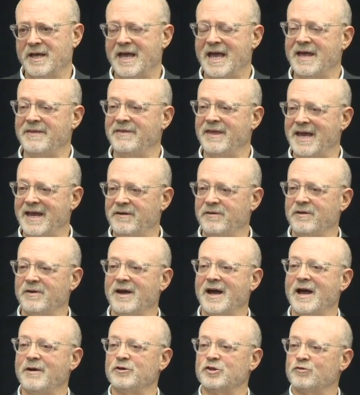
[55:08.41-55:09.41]
And then
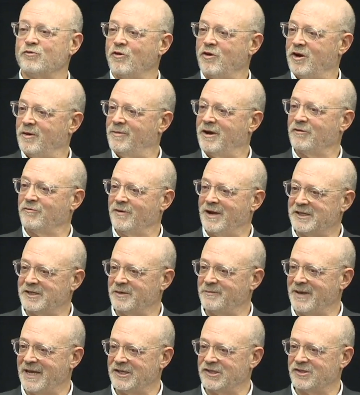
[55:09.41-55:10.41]
I was worried about
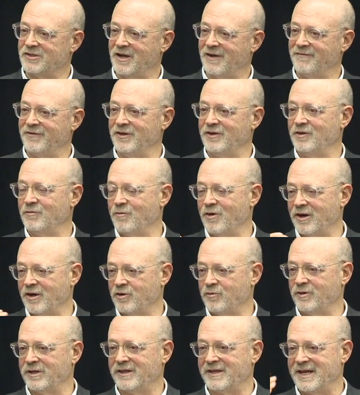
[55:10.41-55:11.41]
resume stuff and you didn't want to
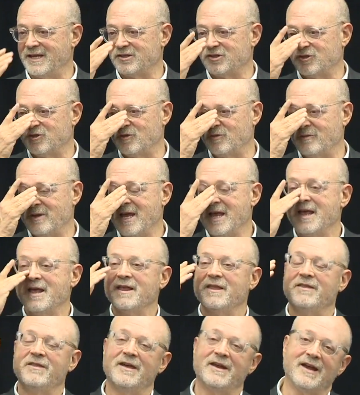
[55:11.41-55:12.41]
quit that soon.
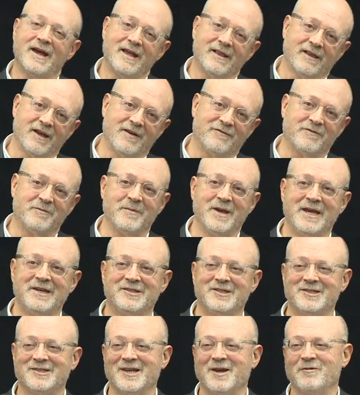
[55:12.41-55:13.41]
Then I left
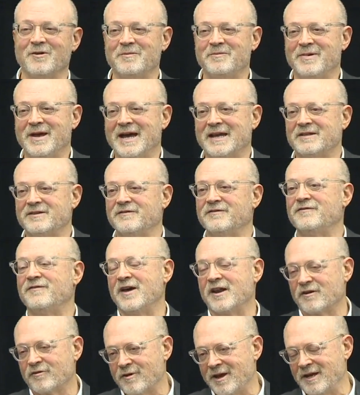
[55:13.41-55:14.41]
Macy's. I went back to
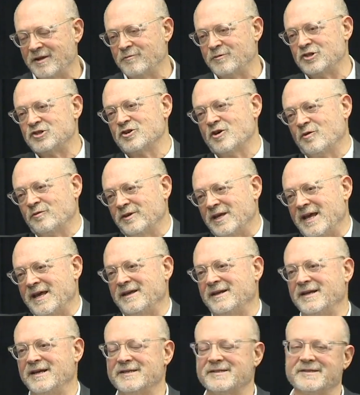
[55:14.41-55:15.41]
Federated, which owned
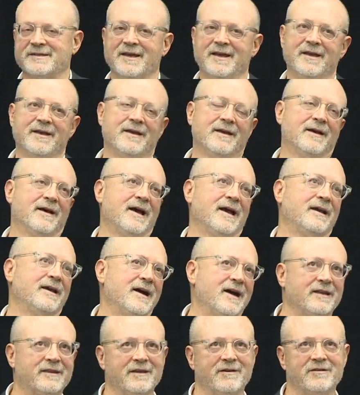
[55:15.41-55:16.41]
A&S. I
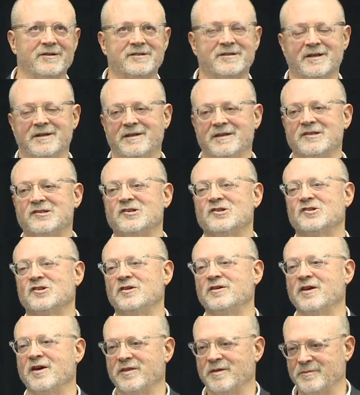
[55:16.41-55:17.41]
got there and said, this is
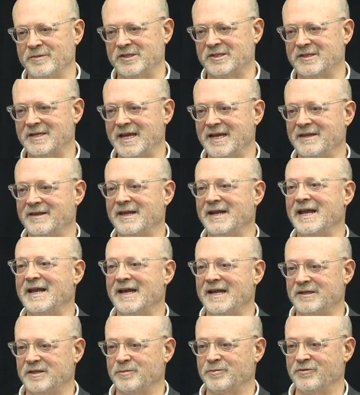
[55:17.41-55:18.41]
another mistake. Then I
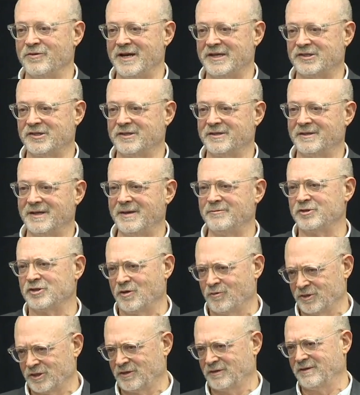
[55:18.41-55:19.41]
got depressed. I was
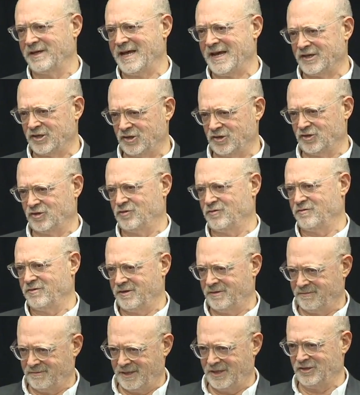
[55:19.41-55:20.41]
always a little anxious
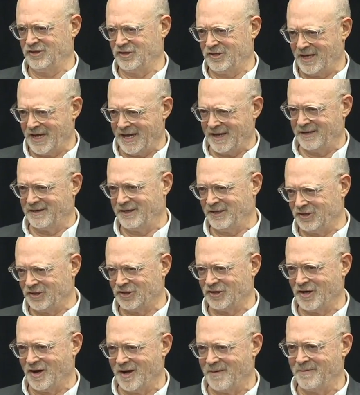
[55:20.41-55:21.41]
during each day and
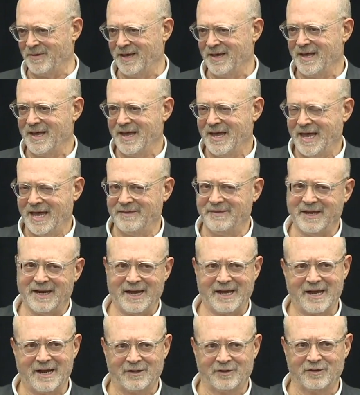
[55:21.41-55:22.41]
each job. And then
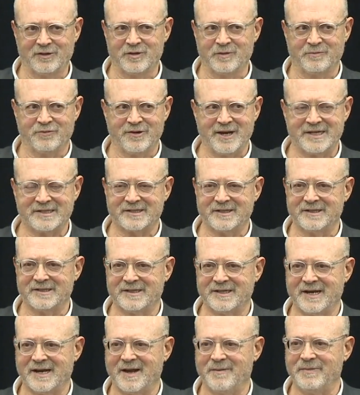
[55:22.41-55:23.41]
I got a little depressed and
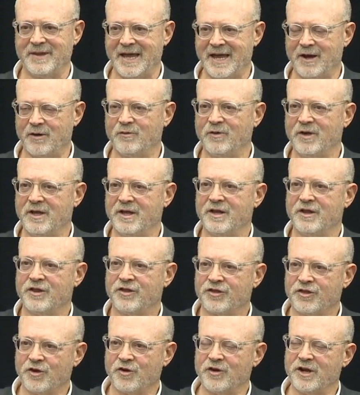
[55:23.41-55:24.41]
said, I'm now
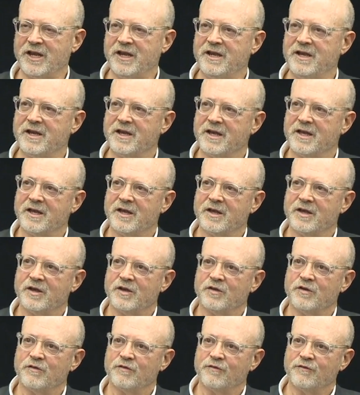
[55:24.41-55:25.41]

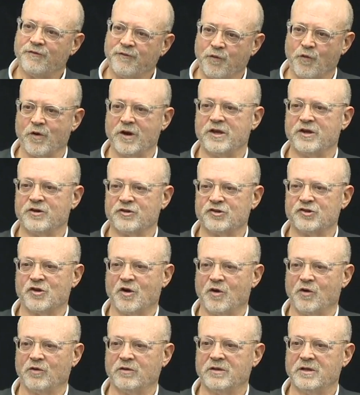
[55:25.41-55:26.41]
34 years
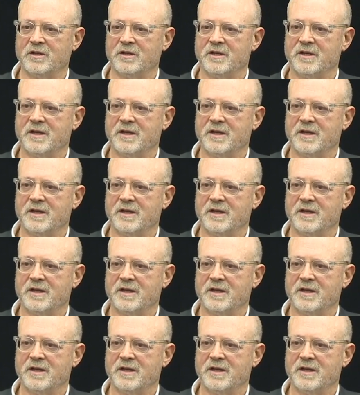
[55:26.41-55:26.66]
old.